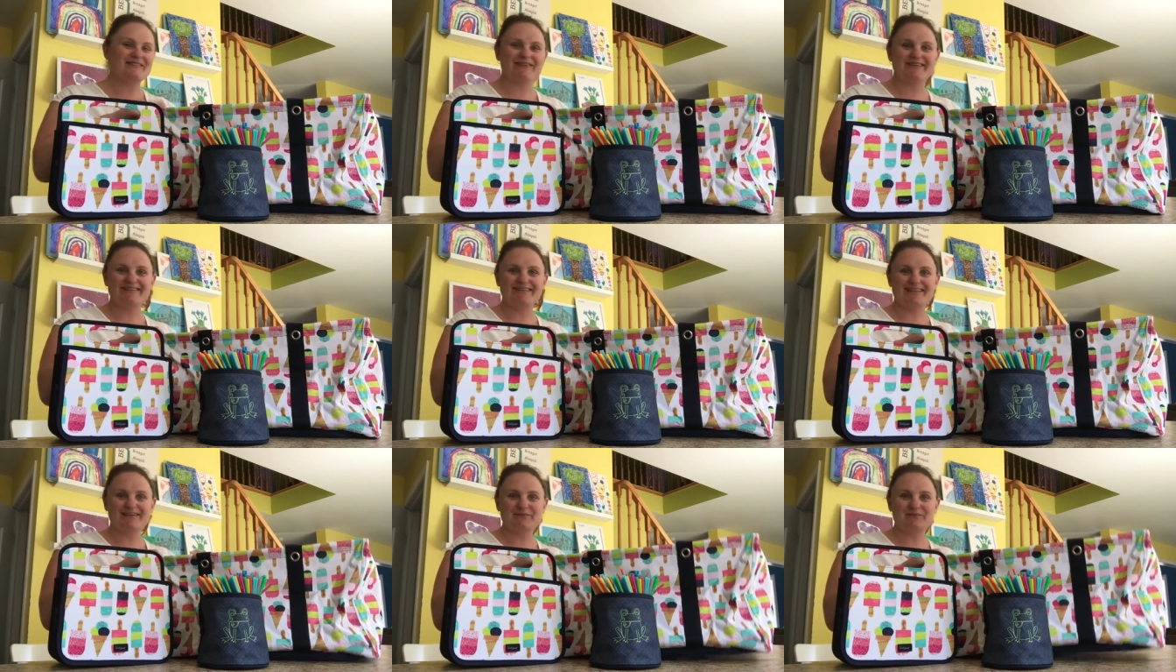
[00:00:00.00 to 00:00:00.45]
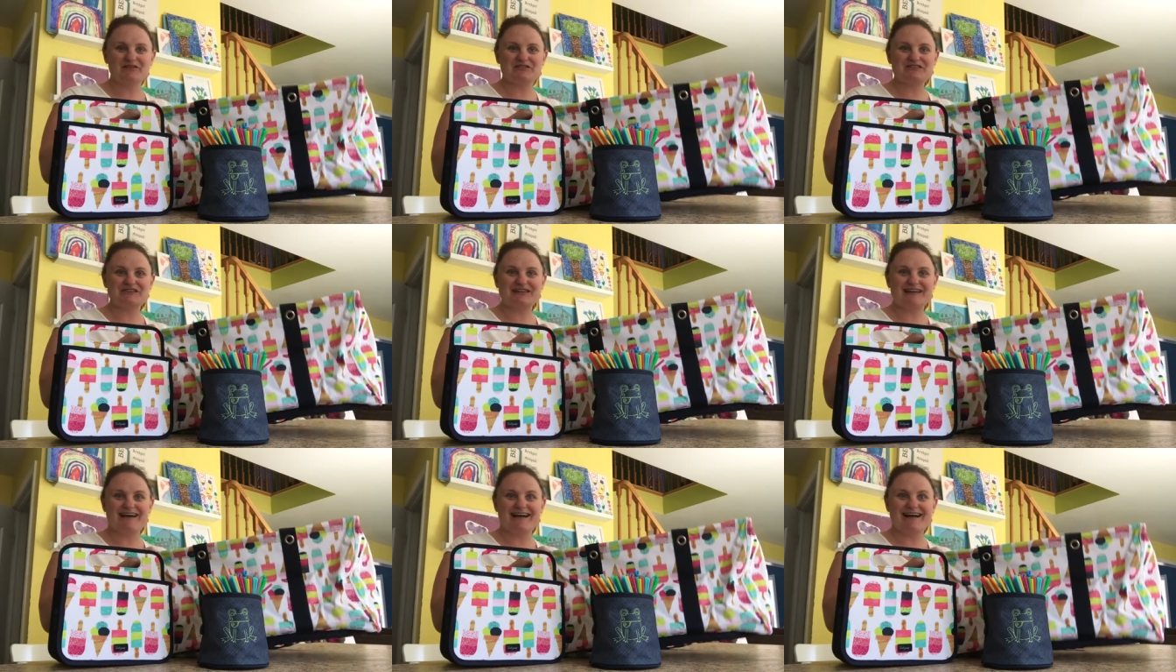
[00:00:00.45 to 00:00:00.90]
so excited
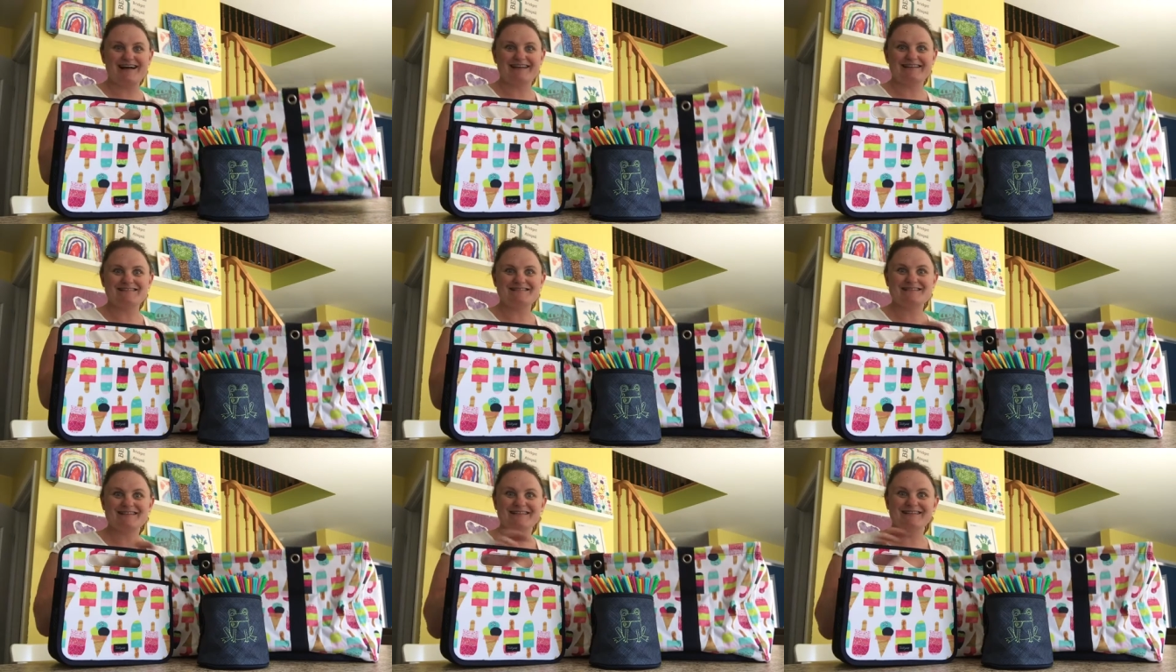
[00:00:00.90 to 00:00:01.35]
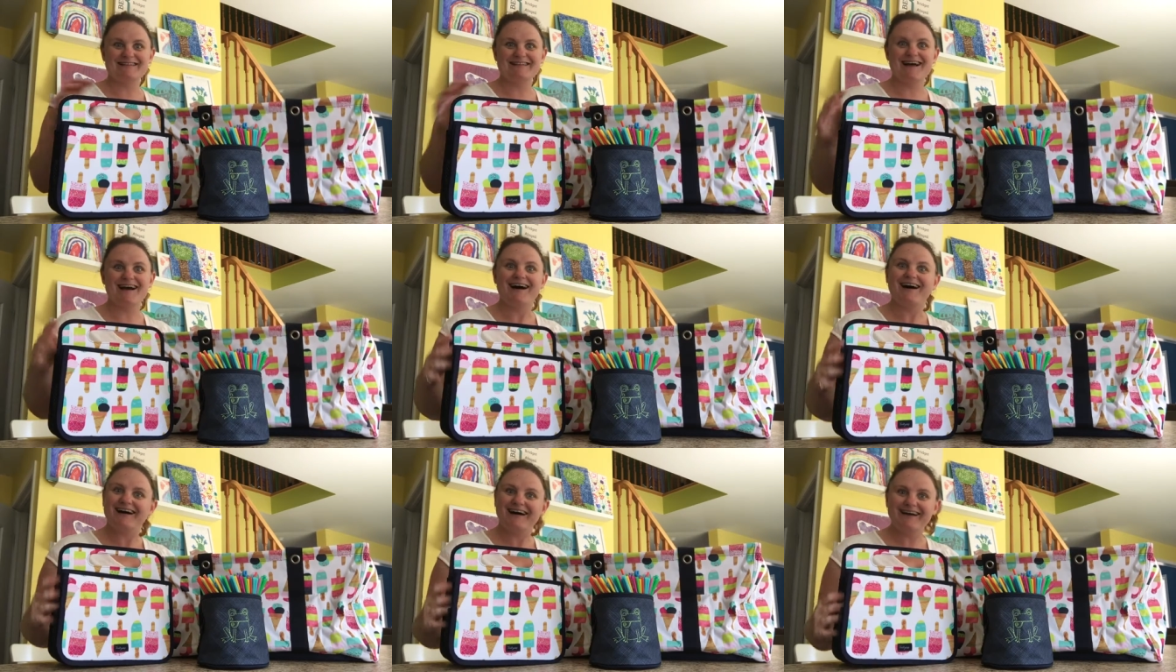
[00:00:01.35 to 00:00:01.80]
about July.
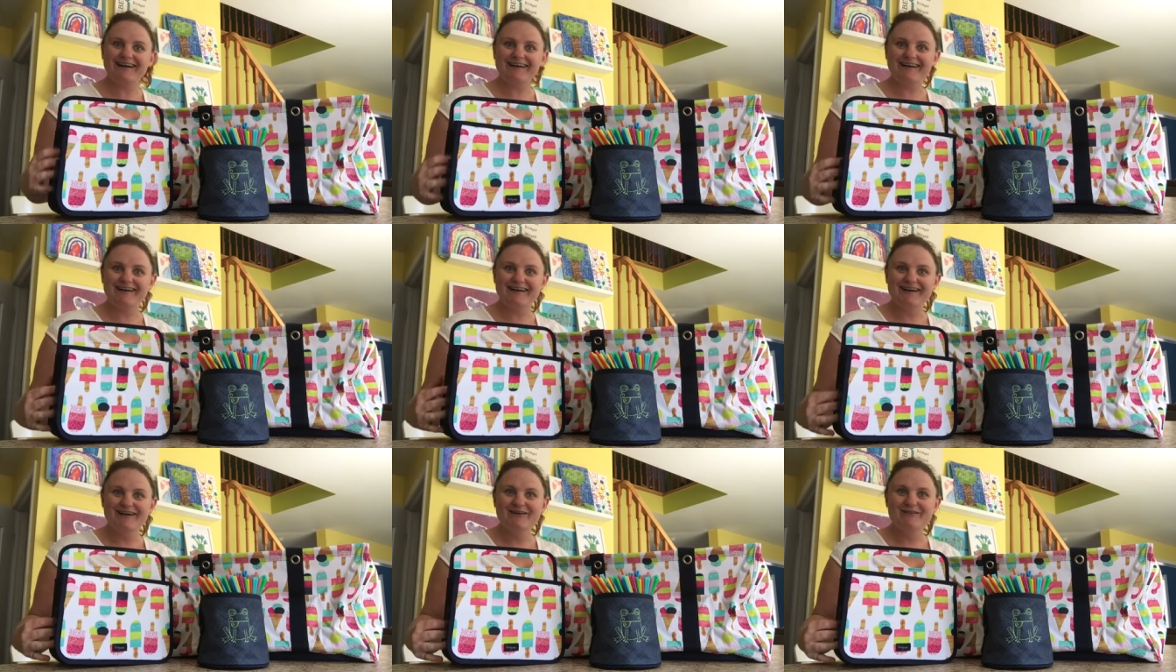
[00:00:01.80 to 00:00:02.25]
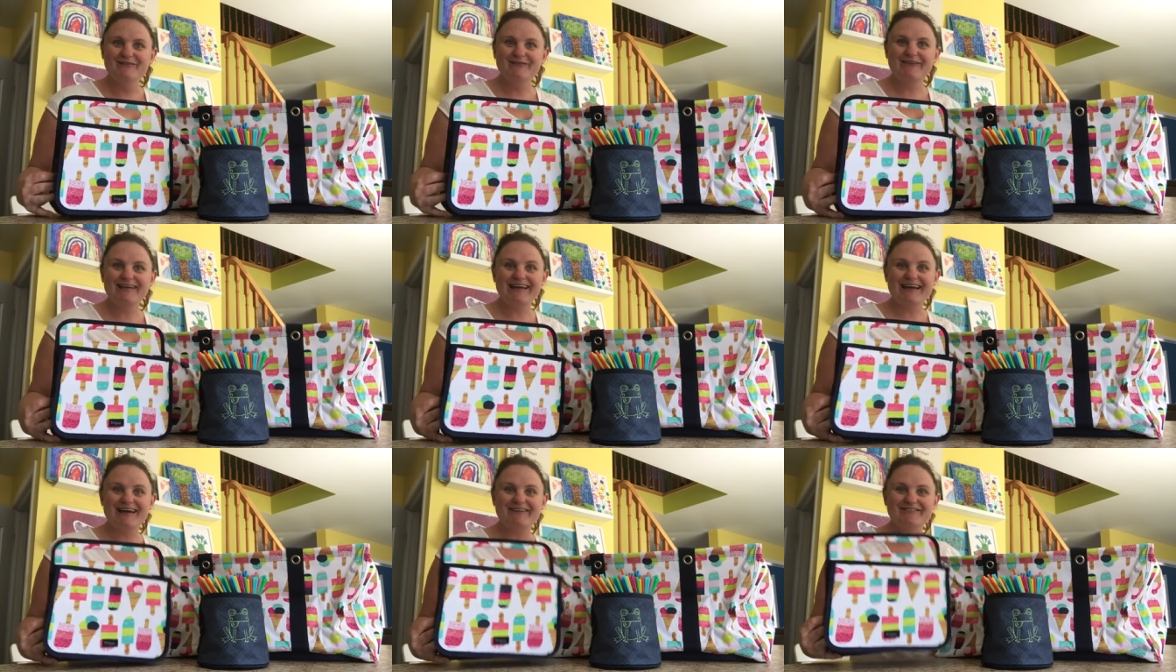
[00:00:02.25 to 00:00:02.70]
July,
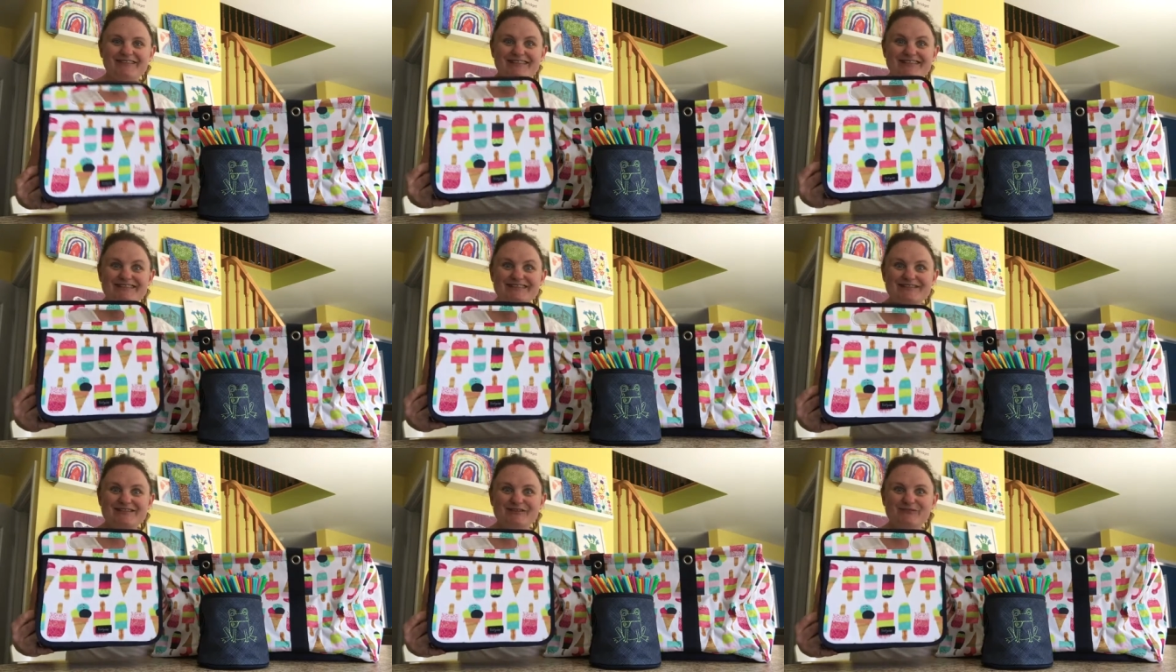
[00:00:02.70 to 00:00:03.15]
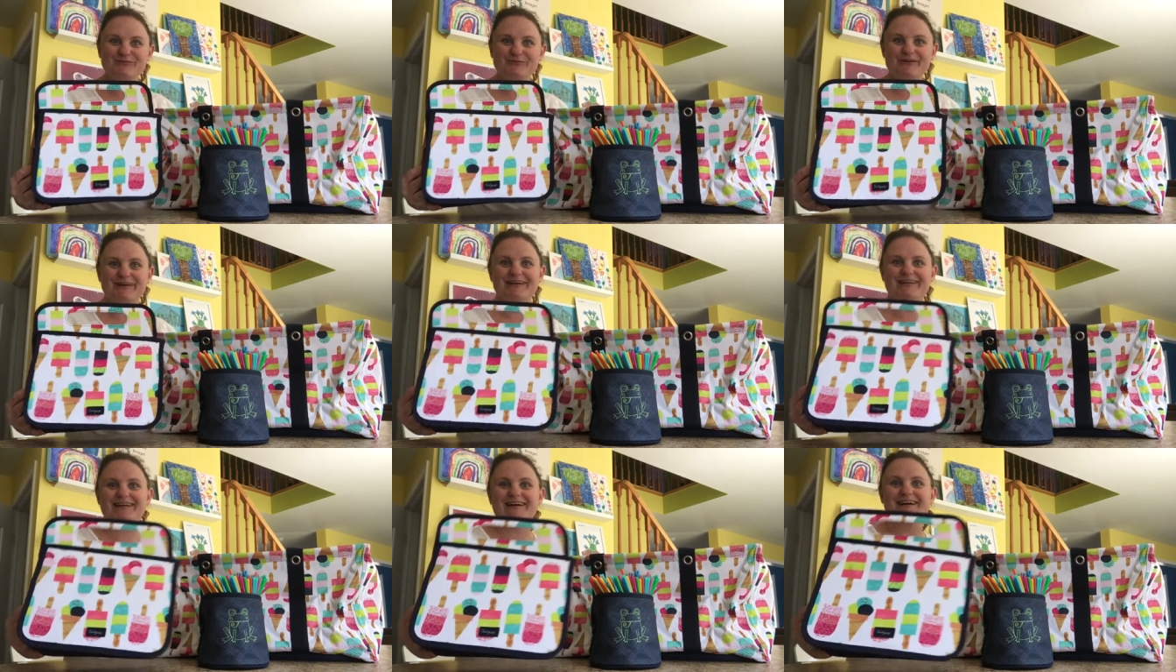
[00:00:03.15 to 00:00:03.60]
we have this new
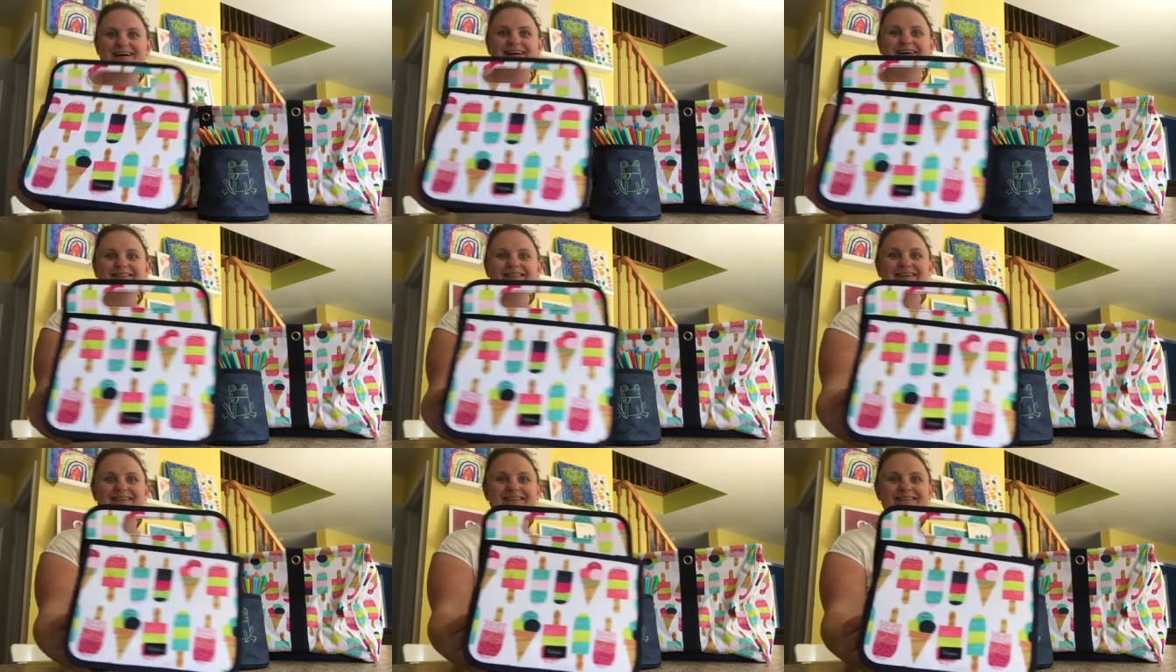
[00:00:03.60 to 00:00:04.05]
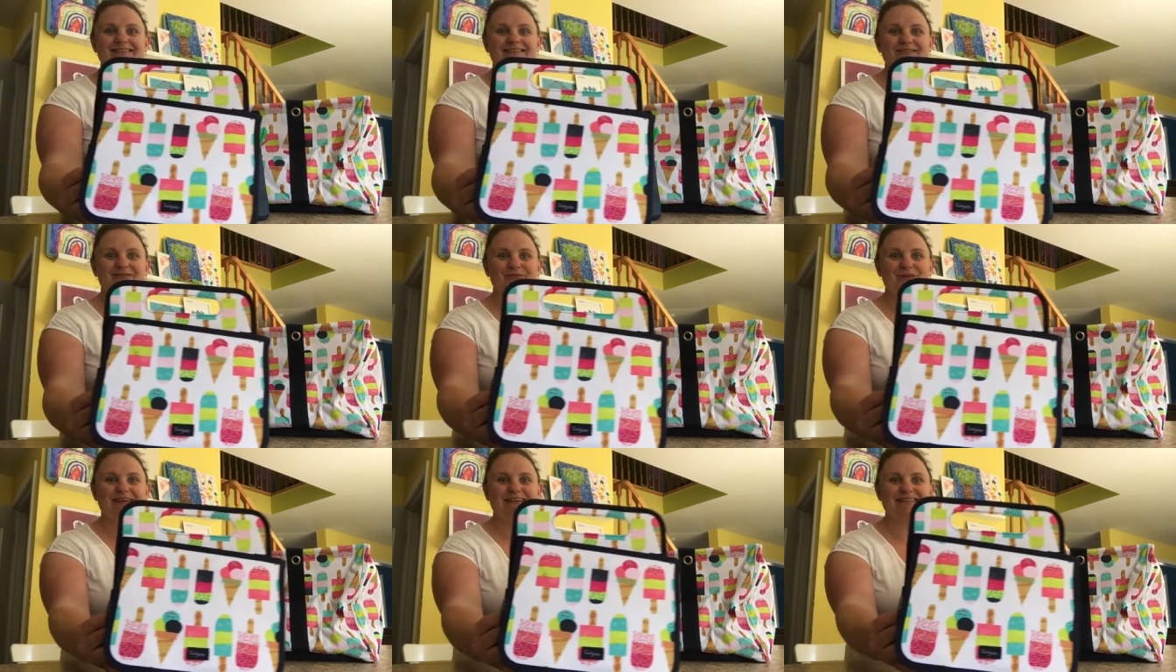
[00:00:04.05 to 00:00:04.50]
print called
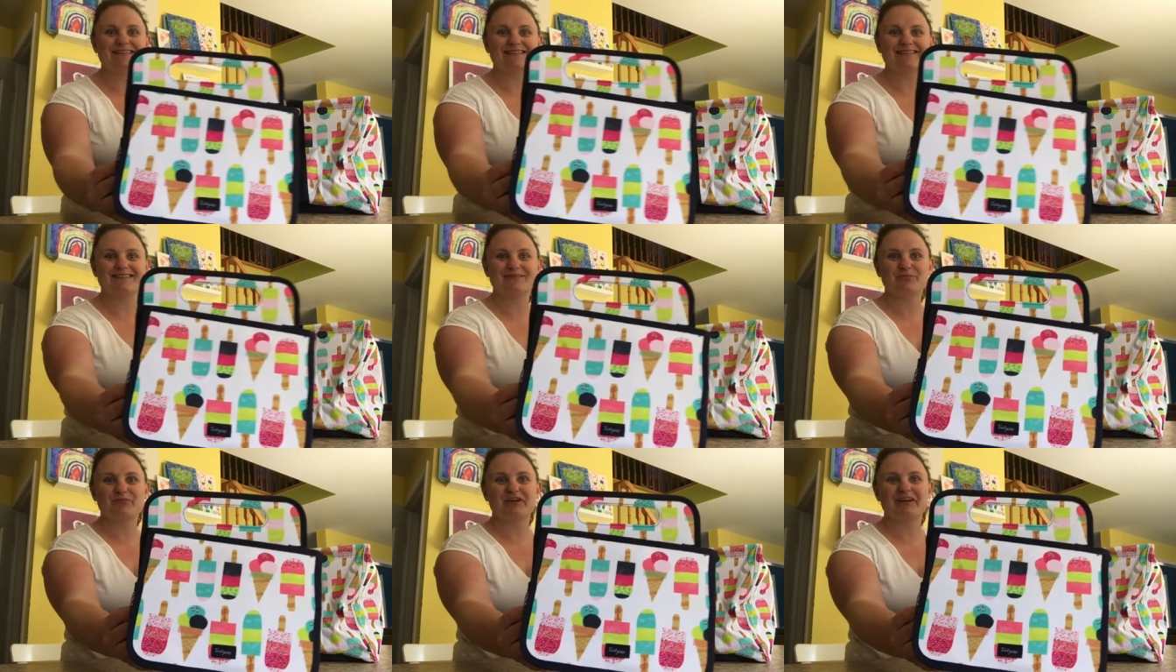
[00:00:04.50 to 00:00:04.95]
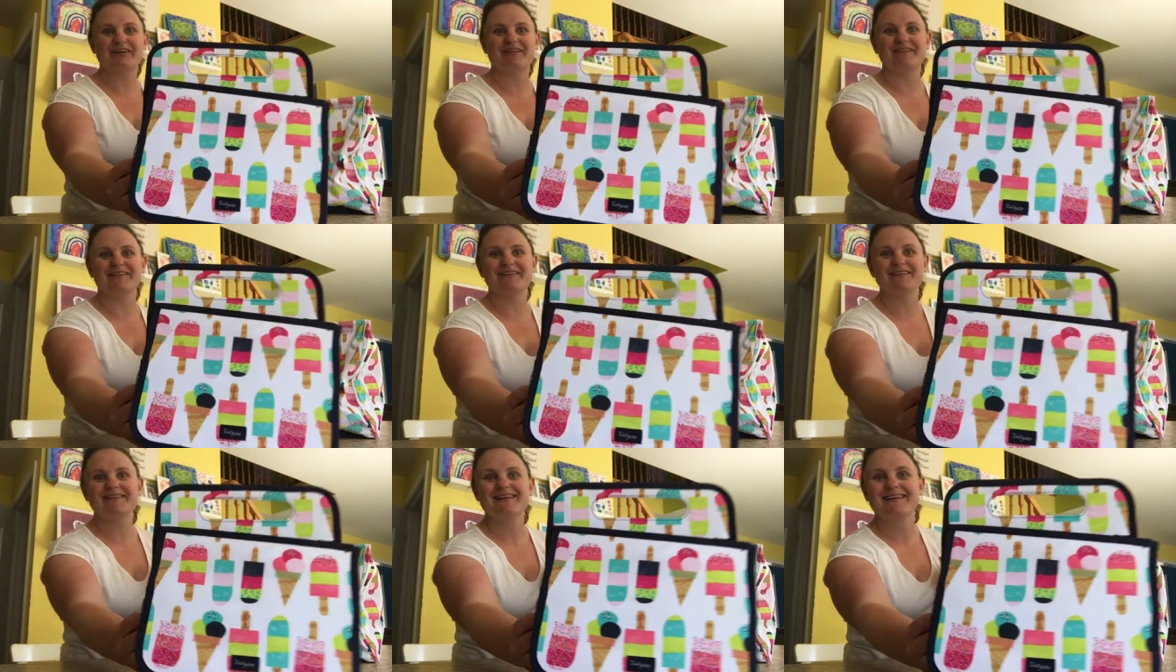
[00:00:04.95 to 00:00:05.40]
Sweet
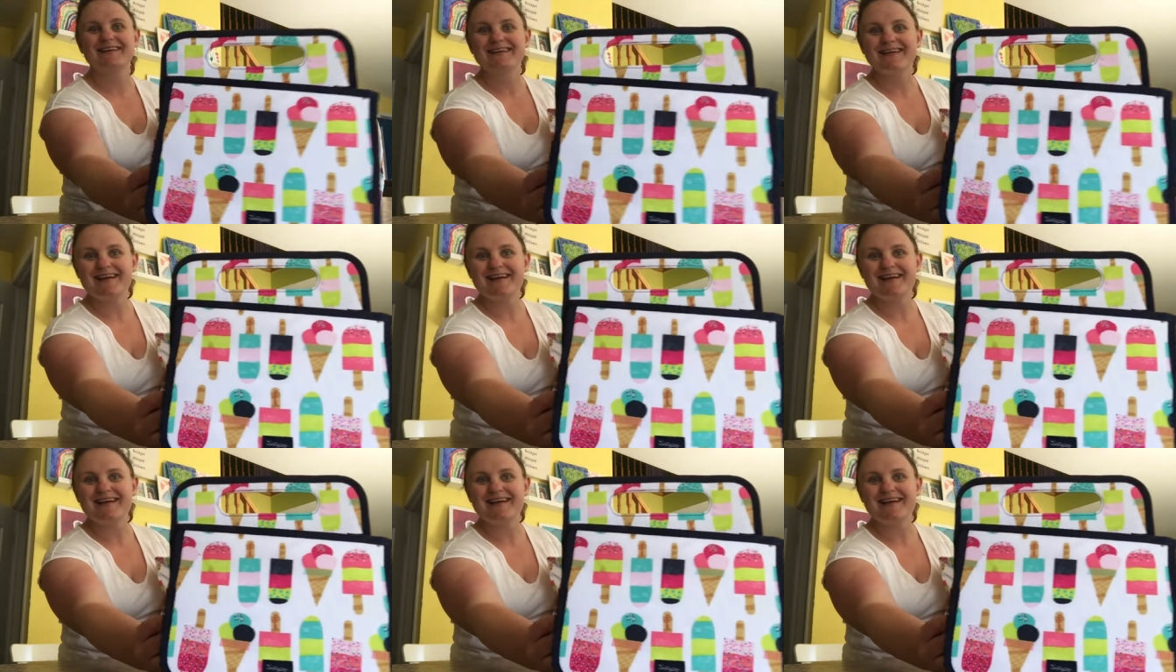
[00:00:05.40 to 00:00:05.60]
Sprinkles.